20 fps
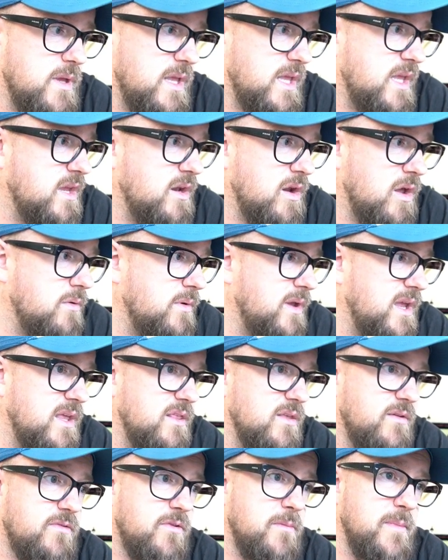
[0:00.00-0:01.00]
you know,
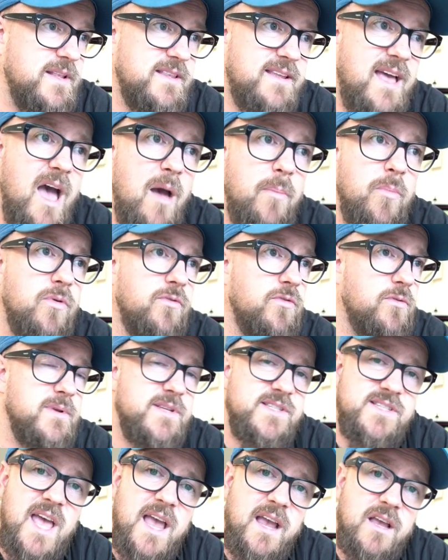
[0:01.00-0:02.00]
either from a DAP or from a
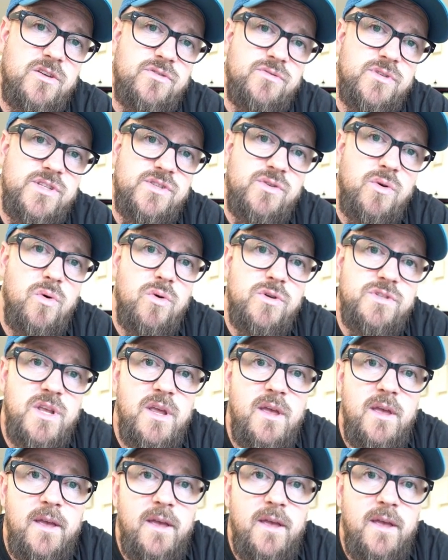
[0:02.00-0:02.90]
secondary source,